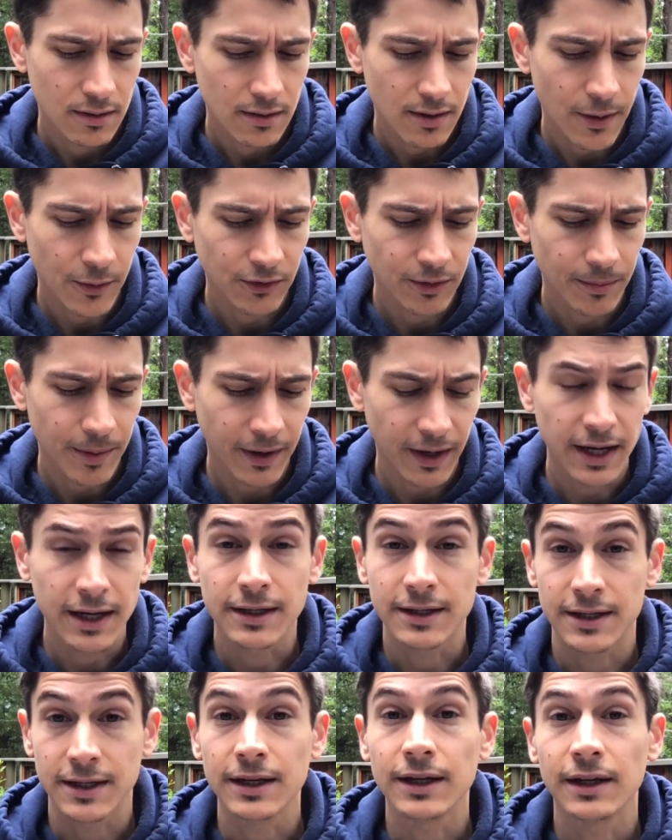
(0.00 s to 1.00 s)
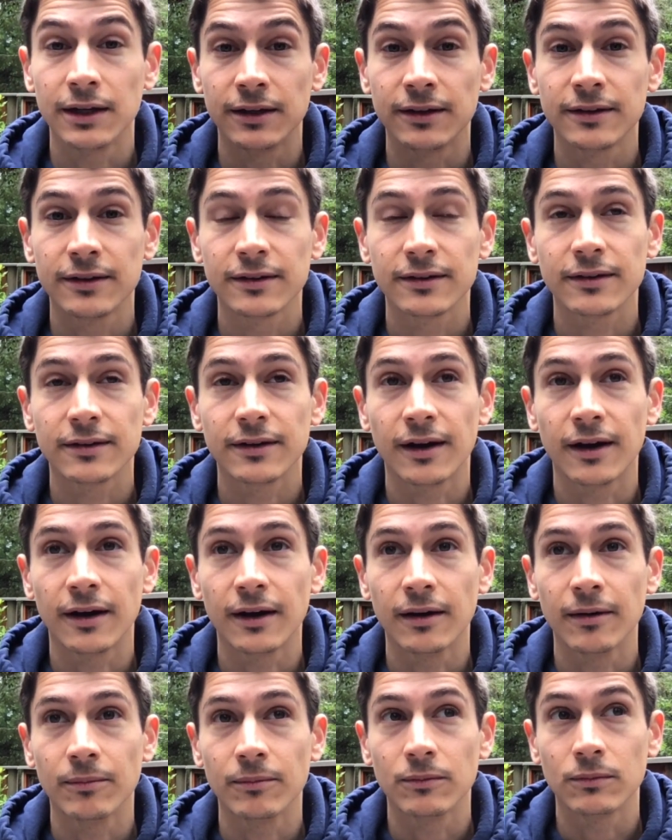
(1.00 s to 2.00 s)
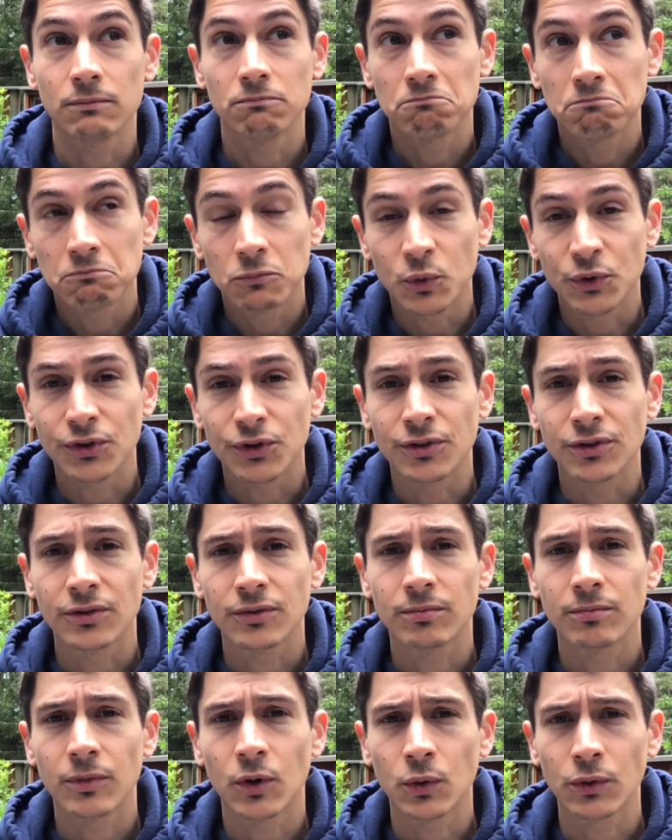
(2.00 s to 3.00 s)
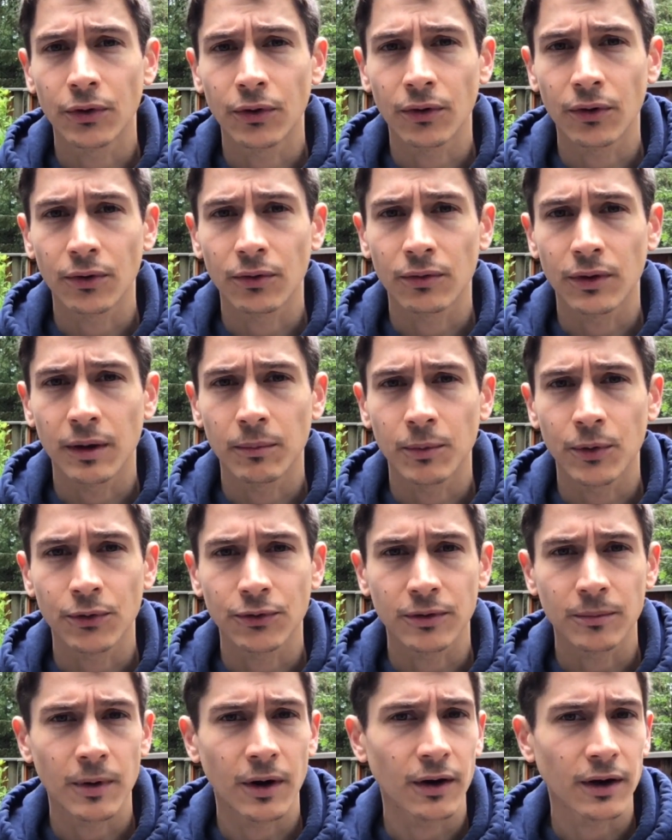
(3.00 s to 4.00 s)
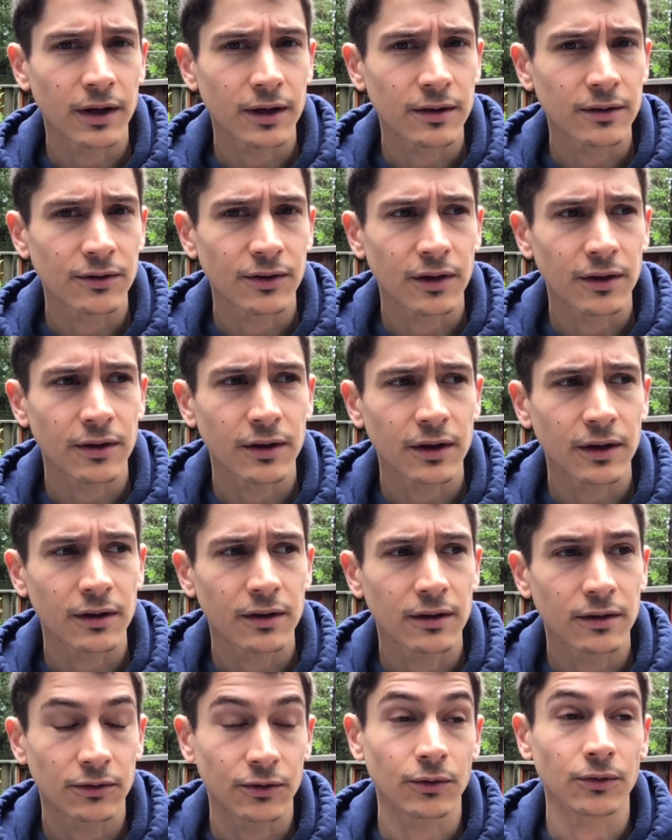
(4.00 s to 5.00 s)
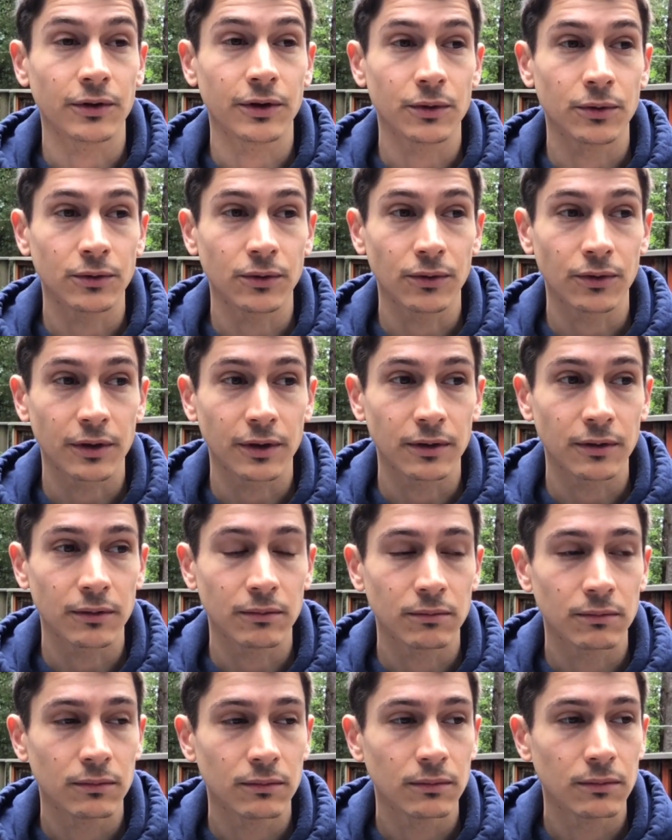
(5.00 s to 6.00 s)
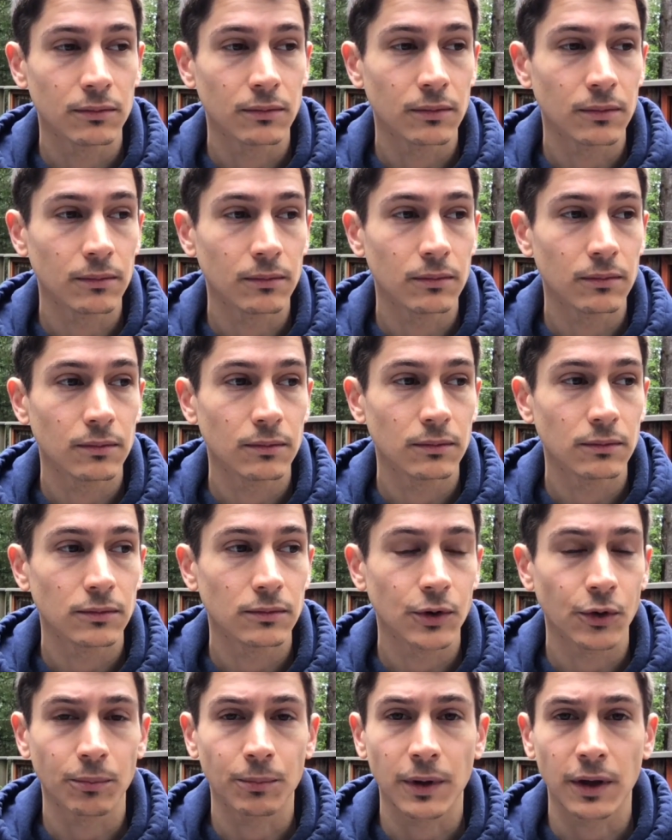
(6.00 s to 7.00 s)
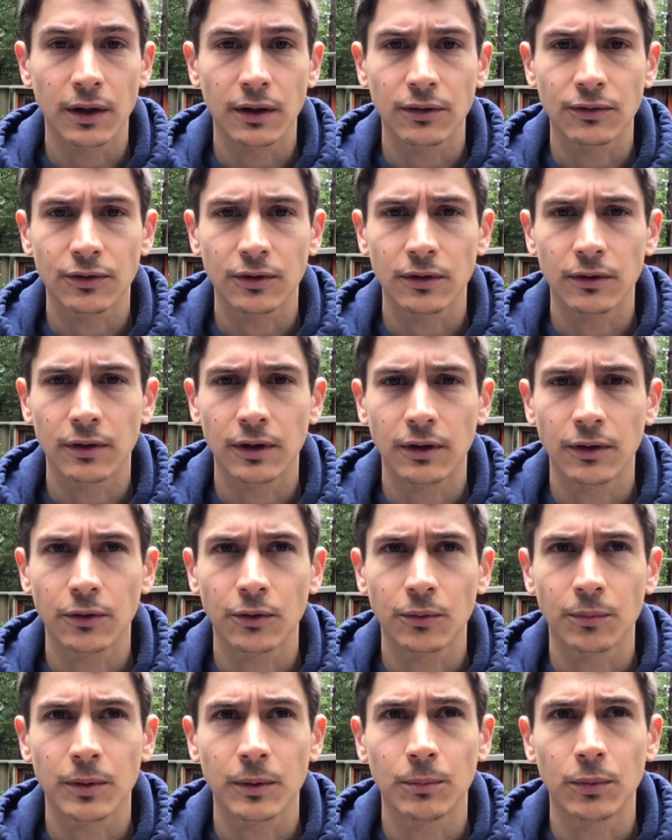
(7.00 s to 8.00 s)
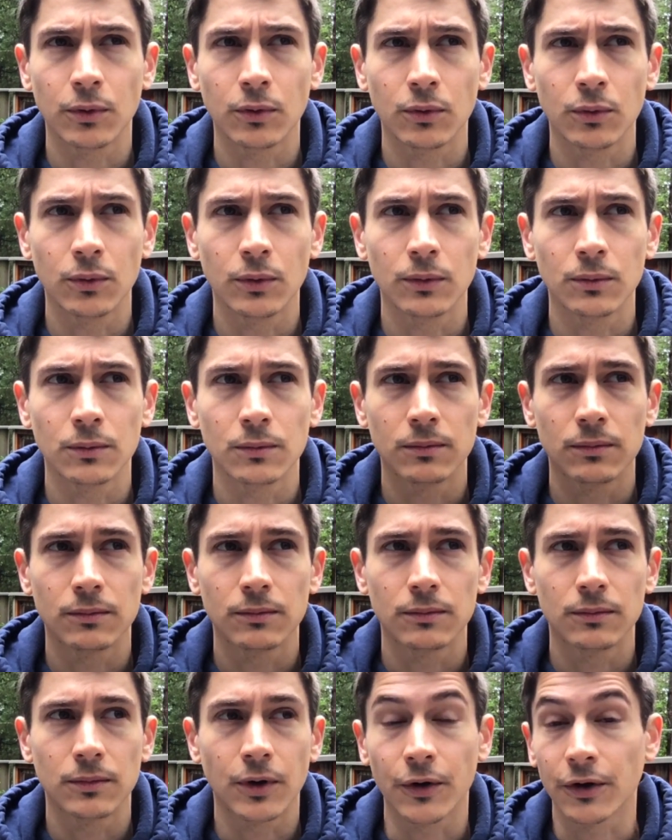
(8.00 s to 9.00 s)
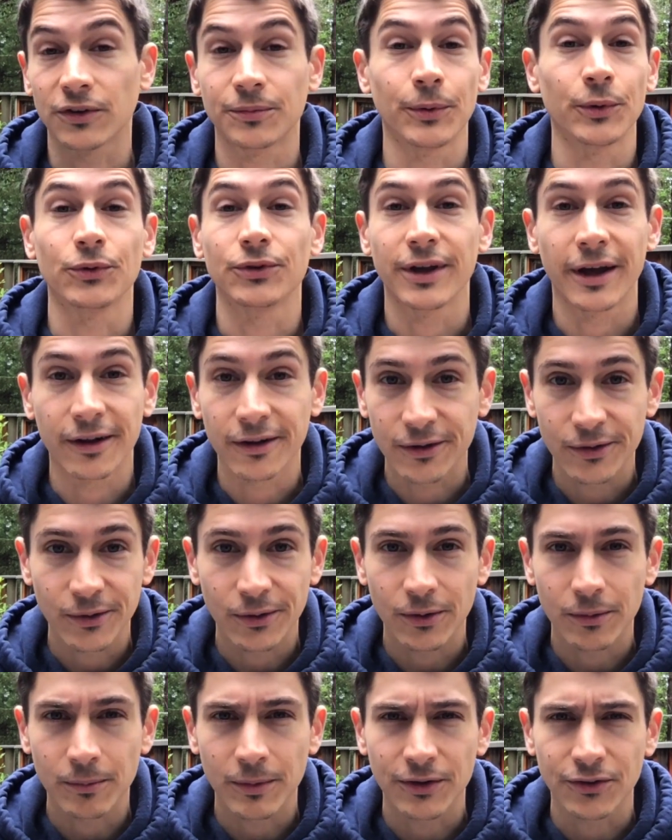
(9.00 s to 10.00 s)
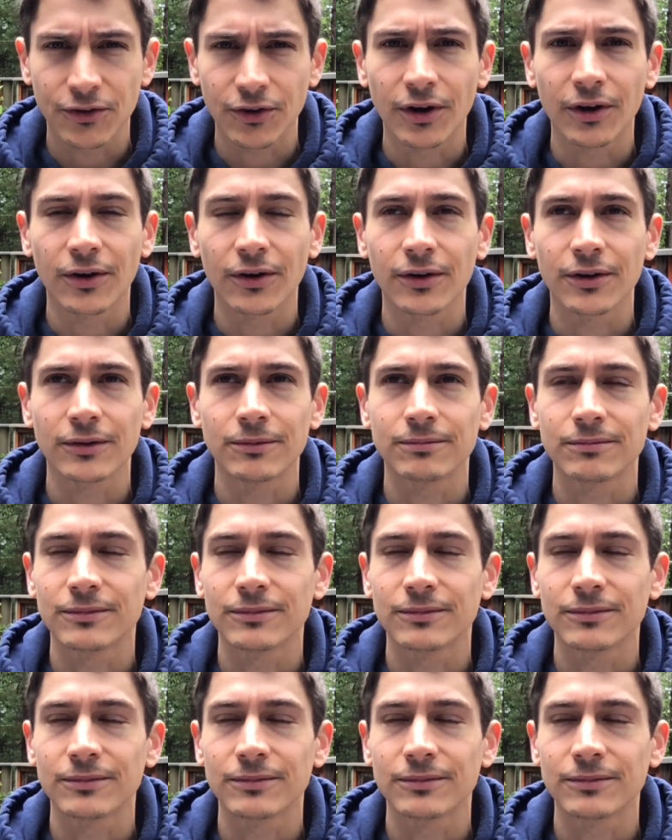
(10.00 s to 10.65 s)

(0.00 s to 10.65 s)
I was about 18, which is older than most Americans, I think, certainly older than Europeans and other people who are exposed to alcohol much younger.